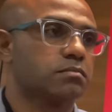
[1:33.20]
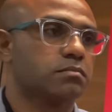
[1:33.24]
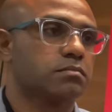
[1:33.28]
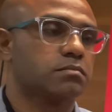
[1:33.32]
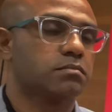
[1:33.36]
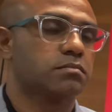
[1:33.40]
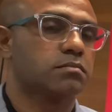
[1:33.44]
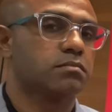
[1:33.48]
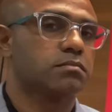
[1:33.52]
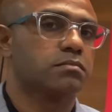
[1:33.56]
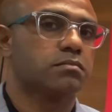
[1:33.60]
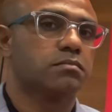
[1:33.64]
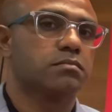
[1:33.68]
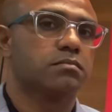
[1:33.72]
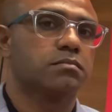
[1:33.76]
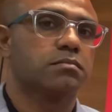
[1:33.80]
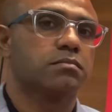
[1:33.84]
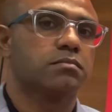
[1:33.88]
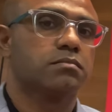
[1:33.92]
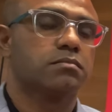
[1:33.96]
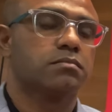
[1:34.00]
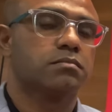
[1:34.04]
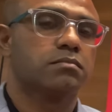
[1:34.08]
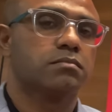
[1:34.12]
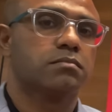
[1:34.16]

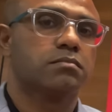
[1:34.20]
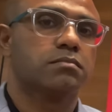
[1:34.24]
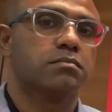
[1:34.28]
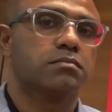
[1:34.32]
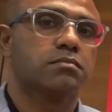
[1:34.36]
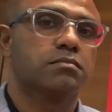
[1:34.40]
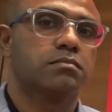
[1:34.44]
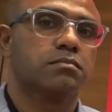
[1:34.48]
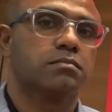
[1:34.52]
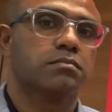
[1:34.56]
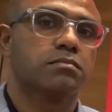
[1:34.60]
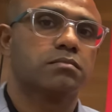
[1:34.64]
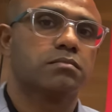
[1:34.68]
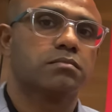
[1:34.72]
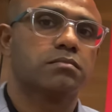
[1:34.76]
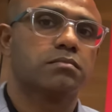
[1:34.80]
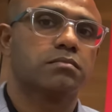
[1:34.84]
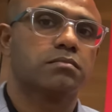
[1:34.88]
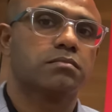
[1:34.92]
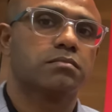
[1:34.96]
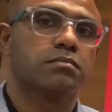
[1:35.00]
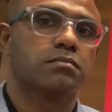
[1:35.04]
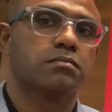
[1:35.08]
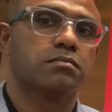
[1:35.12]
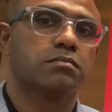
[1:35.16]

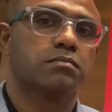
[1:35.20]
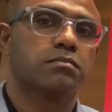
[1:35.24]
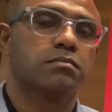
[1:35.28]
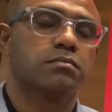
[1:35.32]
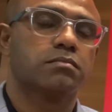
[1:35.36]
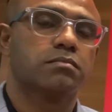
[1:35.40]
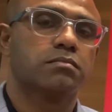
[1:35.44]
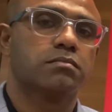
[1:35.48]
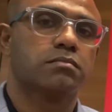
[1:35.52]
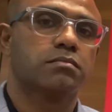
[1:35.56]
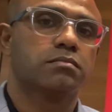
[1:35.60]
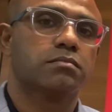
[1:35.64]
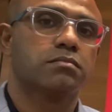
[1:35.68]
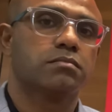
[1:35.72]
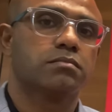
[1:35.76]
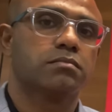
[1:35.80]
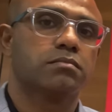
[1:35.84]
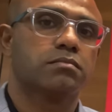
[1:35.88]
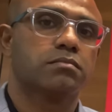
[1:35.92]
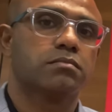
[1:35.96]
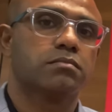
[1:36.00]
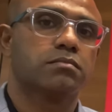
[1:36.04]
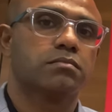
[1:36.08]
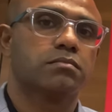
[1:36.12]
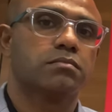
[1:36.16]

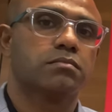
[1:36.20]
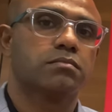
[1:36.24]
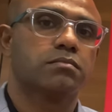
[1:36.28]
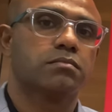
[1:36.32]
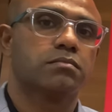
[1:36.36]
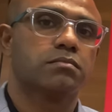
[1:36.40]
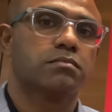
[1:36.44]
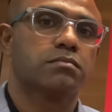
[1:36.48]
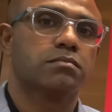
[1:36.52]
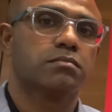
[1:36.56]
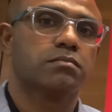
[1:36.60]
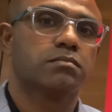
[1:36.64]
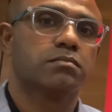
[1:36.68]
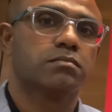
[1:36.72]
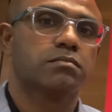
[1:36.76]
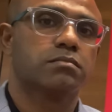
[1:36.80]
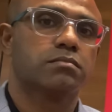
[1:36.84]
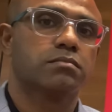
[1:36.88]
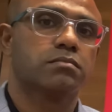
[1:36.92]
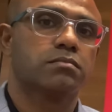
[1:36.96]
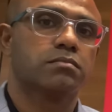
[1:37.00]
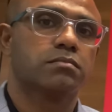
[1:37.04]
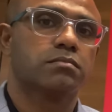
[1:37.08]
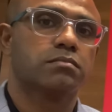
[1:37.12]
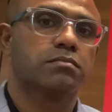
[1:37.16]

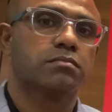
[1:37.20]
[no speech]